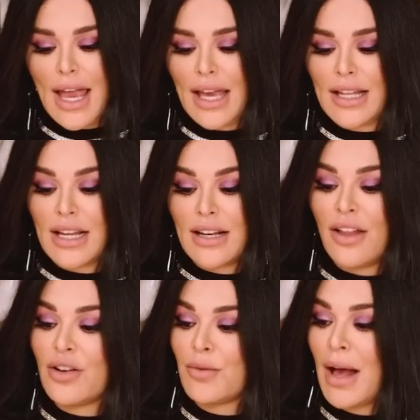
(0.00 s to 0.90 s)
And
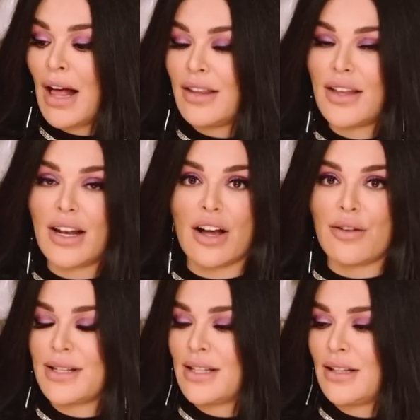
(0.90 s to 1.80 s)
another palette that I
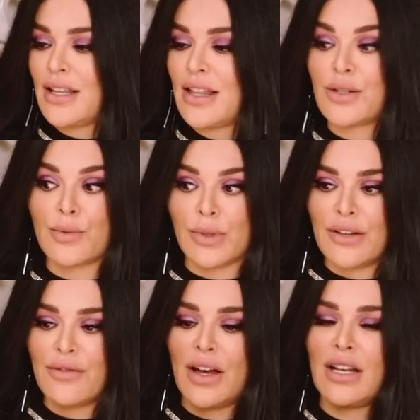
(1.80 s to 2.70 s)
got recently that's
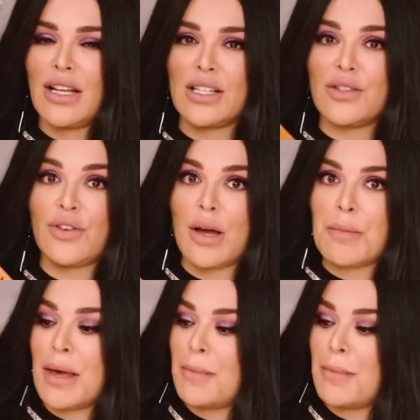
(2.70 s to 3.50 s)
really fun is from